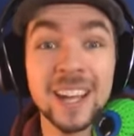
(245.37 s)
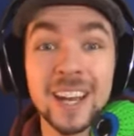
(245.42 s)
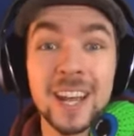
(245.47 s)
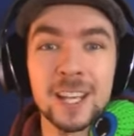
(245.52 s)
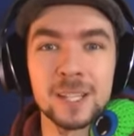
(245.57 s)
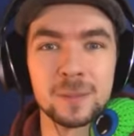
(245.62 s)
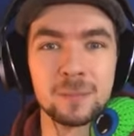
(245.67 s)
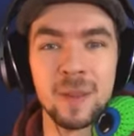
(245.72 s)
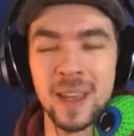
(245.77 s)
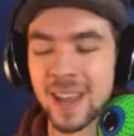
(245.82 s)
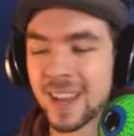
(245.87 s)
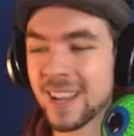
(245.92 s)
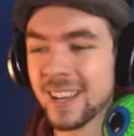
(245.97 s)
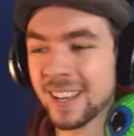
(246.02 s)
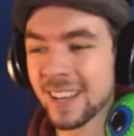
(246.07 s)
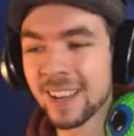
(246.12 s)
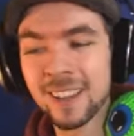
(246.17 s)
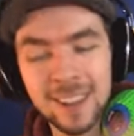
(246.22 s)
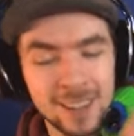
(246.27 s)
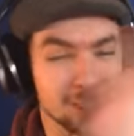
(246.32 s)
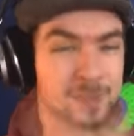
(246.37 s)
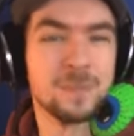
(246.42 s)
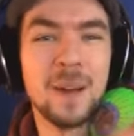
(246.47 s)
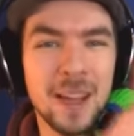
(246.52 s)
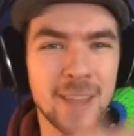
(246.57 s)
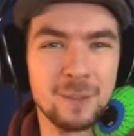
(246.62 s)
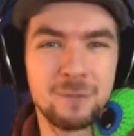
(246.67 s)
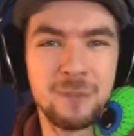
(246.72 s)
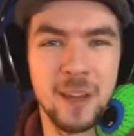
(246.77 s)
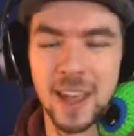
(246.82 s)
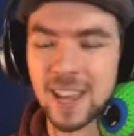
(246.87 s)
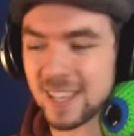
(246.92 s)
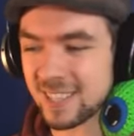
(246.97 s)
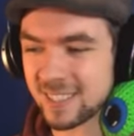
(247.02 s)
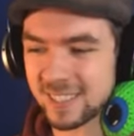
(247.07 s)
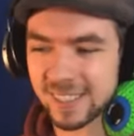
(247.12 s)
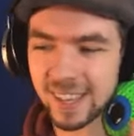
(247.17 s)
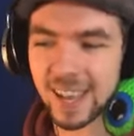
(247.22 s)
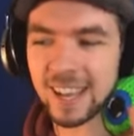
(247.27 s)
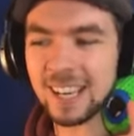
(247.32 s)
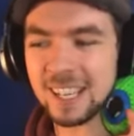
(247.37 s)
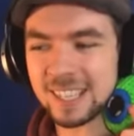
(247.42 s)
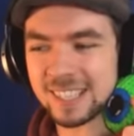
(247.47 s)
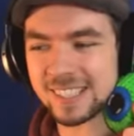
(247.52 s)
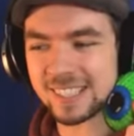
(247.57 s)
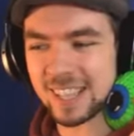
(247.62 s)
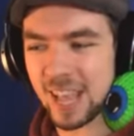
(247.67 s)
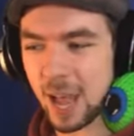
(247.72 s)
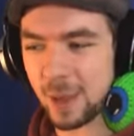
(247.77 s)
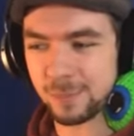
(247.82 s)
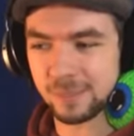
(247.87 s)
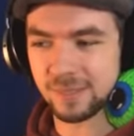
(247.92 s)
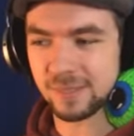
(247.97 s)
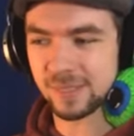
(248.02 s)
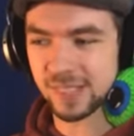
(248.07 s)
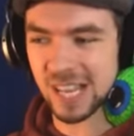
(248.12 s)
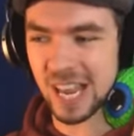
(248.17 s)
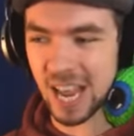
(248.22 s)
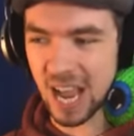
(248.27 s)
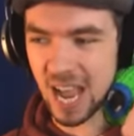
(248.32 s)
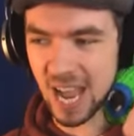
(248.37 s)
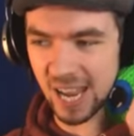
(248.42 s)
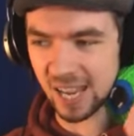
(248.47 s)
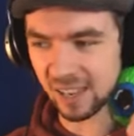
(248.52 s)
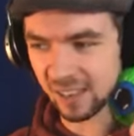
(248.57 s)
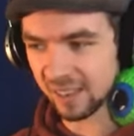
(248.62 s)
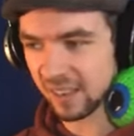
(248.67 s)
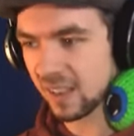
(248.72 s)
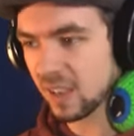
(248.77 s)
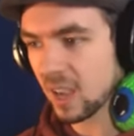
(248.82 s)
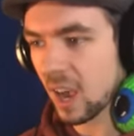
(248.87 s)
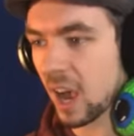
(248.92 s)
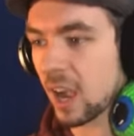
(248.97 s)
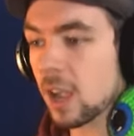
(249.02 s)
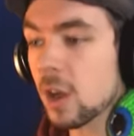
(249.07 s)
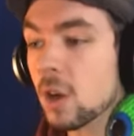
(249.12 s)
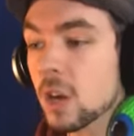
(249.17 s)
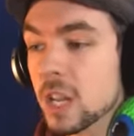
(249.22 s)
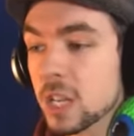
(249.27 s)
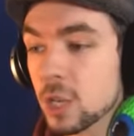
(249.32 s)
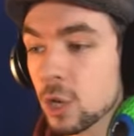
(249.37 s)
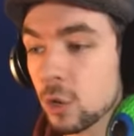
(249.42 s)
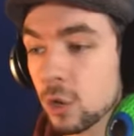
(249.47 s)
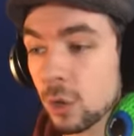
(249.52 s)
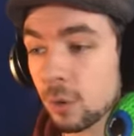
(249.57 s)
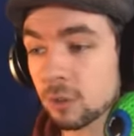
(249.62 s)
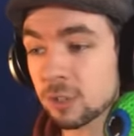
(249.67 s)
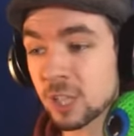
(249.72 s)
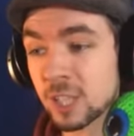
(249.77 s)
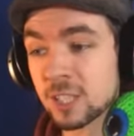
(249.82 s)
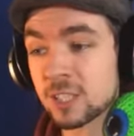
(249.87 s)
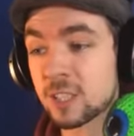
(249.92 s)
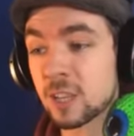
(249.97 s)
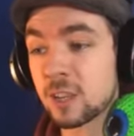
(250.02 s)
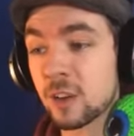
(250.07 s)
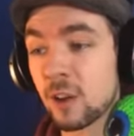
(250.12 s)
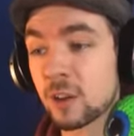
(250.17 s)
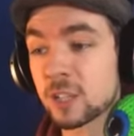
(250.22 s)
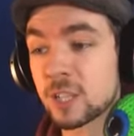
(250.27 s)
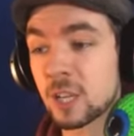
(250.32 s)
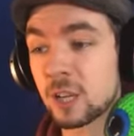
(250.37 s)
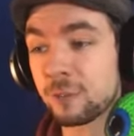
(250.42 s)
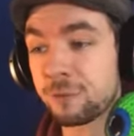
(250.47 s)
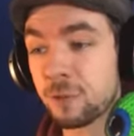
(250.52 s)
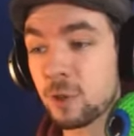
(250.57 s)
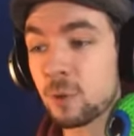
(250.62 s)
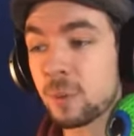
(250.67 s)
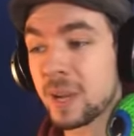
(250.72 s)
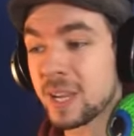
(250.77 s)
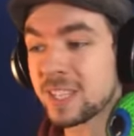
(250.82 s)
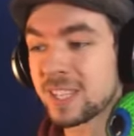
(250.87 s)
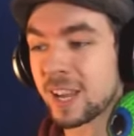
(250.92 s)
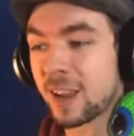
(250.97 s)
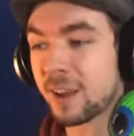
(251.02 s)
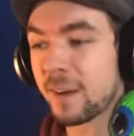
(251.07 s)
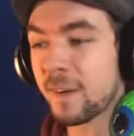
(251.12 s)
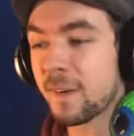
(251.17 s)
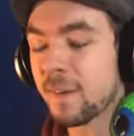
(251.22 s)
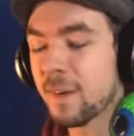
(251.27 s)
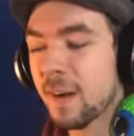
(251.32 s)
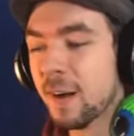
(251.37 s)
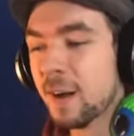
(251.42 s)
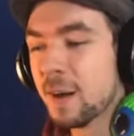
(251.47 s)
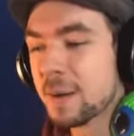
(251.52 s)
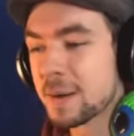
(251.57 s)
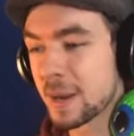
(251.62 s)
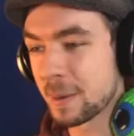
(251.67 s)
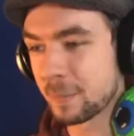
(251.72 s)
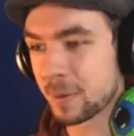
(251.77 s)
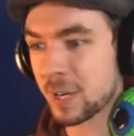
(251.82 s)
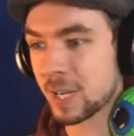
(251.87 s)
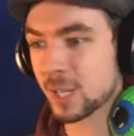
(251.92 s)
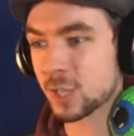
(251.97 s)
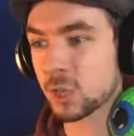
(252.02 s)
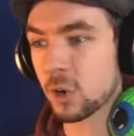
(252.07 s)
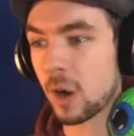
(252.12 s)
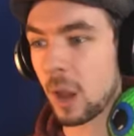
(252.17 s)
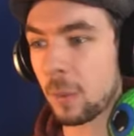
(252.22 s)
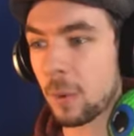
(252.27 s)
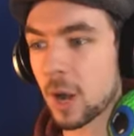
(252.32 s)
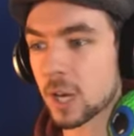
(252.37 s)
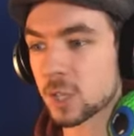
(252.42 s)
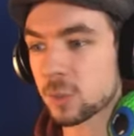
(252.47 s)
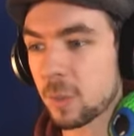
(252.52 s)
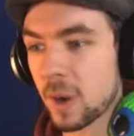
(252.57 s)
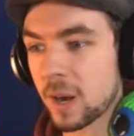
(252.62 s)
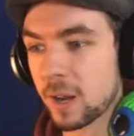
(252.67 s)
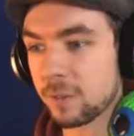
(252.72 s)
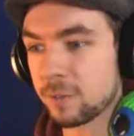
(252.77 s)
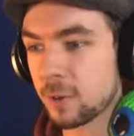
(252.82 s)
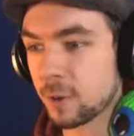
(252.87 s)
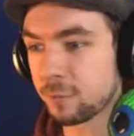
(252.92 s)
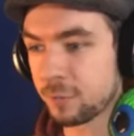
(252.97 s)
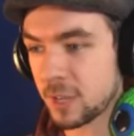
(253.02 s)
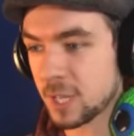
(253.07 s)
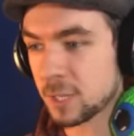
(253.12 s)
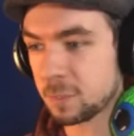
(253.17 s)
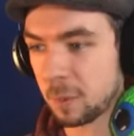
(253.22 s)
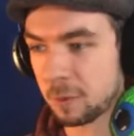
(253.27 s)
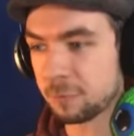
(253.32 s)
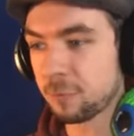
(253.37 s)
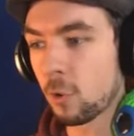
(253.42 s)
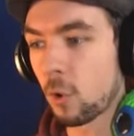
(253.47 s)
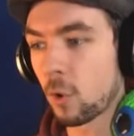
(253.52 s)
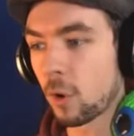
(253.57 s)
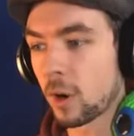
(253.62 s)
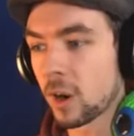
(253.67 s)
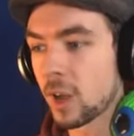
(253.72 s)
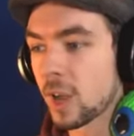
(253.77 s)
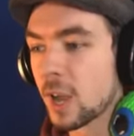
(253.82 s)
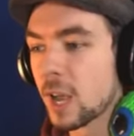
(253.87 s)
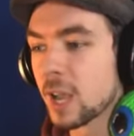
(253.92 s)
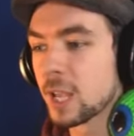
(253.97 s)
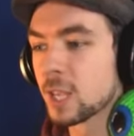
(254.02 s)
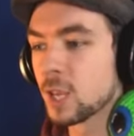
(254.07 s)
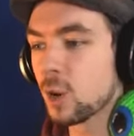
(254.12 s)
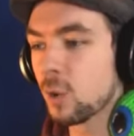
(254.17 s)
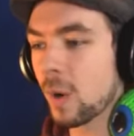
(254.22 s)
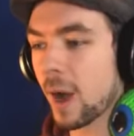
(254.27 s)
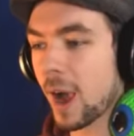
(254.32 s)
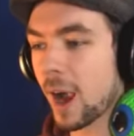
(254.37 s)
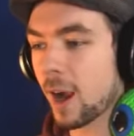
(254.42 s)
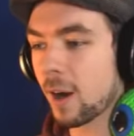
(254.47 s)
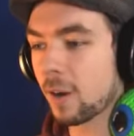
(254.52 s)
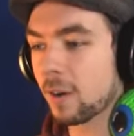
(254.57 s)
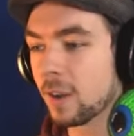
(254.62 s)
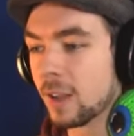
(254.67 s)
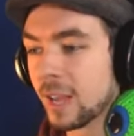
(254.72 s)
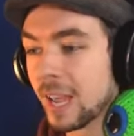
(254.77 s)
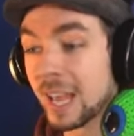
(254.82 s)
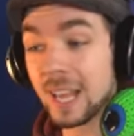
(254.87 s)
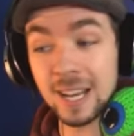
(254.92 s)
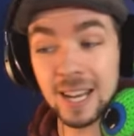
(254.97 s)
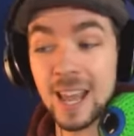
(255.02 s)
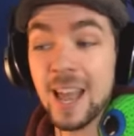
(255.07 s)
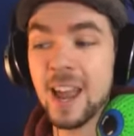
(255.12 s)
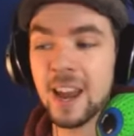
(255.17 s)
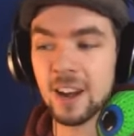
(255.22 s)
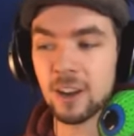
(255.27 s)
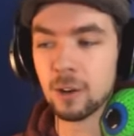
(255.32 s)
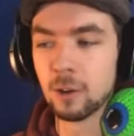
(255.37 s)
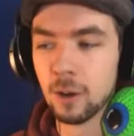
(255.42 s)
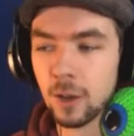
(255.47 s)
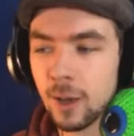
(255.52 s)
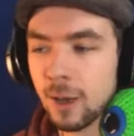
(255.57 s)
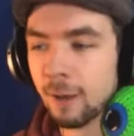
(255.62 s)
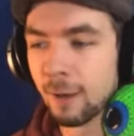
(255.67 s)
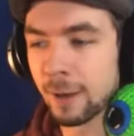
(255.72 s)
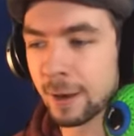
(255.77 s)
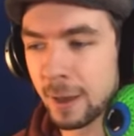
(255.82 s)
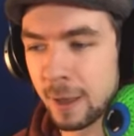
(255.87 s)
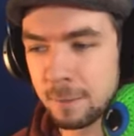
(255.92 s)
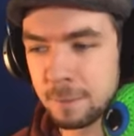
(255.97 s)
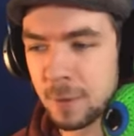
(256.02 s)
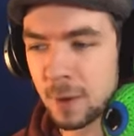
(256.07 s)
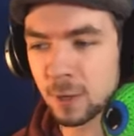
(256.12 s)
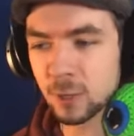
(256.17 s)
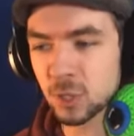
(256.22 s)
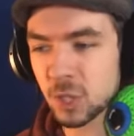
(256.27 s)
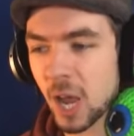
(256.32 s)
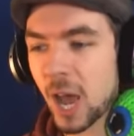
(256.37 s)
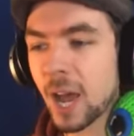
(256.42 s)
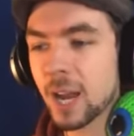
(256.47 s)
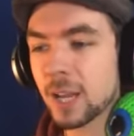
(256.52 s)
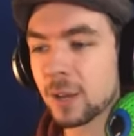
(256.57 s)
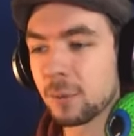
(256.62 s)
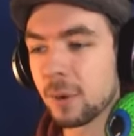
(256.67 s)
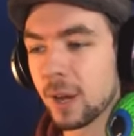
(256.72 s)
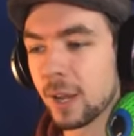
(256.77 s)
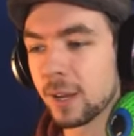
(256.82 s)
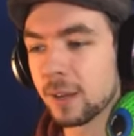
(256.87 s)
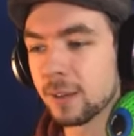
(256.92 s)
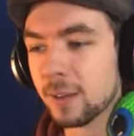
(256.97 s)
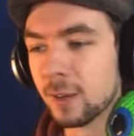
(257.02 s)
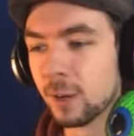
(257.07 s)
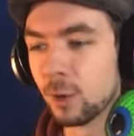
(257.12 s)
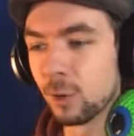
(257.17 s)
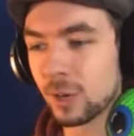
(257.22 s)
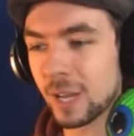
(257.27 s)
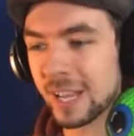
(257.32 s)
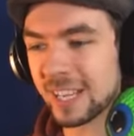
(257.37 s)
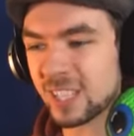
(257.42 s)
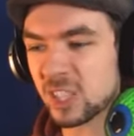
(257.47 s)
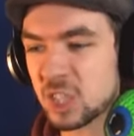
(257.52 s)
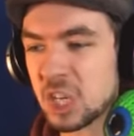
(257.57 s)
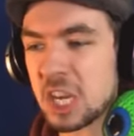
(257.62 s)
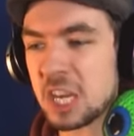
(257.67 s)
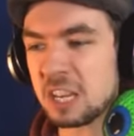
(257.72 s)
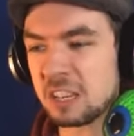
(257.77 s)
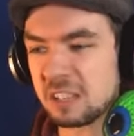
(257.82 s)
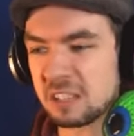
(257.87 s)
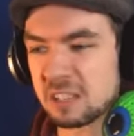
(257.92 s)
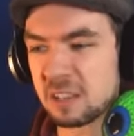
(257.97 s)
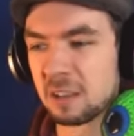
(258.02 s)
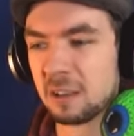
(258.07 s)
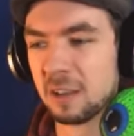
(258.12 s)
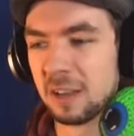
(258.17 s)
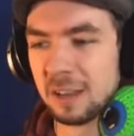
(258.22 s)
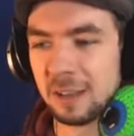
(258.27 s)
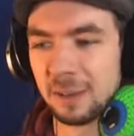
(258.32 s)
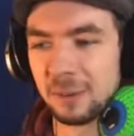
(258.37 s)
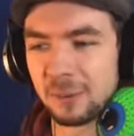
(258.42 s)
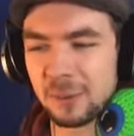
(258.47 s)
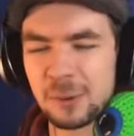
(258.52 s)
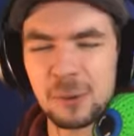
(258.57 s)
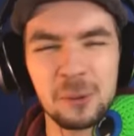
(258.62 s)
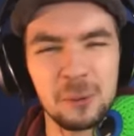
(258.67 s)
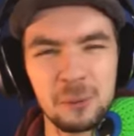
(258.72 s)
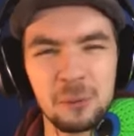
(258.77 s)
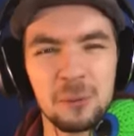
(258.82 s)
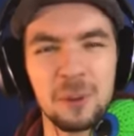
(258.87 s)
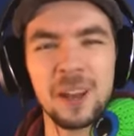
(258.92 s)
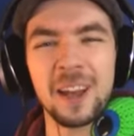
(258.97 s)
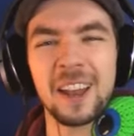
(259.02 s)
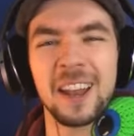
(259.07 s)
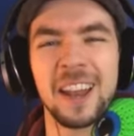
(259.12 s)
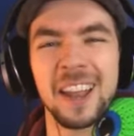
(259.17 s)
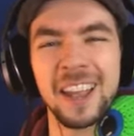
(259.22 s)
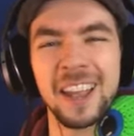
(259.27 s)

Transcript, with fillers: It is me. That's my face. And little Sam. Say hi. I only knew you existed until a few weeks ago, but I'm pretty sure I watched one of your vids before. You are hilarious, and I punch anyone who likes cheese. What?